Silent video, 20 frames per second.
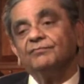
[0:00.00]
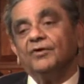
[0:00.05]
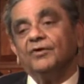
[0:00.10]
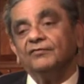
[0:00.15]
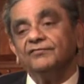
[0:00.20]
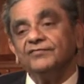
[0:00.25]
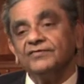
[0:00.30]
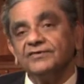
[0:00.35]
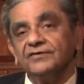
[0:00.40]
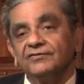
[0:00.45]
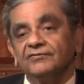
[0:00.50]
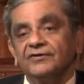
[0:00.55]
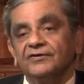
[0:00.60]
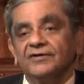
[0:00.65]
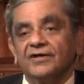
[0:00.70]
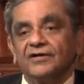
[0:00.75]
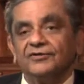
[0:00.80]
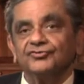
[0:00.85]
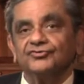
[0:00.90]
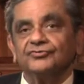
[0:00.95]
poverty
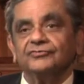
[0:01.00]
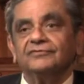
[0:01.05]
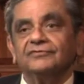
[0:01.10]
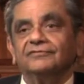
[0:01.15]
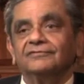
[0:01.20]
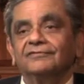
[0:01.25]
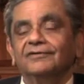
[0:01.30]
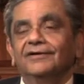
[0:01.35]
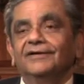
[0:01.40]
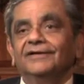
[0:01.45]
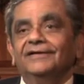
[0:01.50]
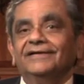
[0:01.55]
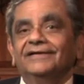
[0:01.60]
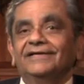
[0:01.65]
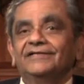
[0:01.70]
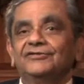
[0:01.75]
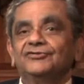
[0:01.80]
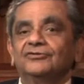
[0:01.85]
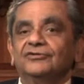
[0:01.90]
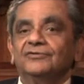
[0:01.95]
reduction,
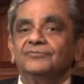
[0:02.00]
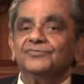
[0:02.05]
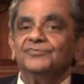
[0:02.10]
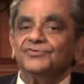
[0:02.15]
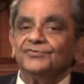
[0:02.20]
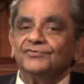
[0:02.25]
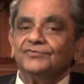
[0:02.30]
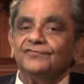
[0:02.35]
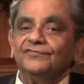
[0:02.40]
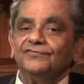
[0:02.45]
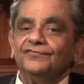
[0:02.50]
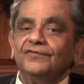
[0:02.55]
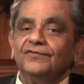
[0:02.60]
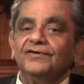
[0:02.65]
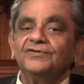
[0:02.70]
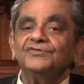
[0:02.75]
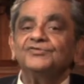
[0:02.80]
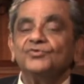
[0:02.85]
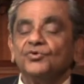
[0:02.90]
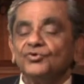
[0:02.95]
in terms of
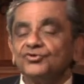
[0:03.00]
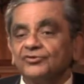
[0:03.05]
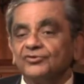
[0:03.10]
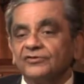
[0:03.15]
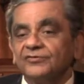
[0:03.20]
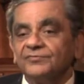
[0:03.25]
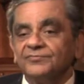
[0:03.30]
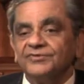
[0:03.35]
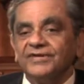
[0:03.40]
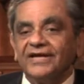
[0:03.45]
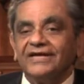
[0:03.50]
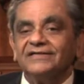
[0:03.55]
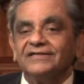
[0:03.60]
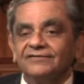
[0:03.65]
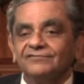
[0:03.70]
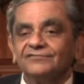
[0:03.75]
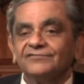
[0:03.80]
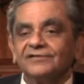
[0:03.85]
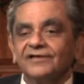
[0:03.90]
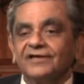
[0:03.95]
social
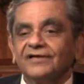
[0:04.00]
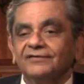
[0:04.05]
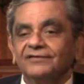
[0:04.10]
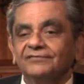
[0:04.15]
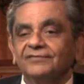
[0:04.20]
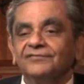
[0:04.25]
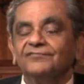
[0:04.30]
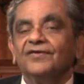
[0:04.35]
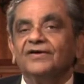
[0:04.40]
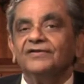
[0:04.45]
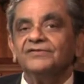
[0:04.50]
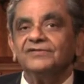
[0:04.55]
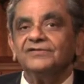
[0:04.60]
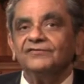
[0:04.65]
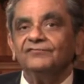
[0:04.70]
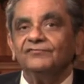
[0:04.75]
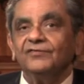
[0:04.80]
objectives like advancing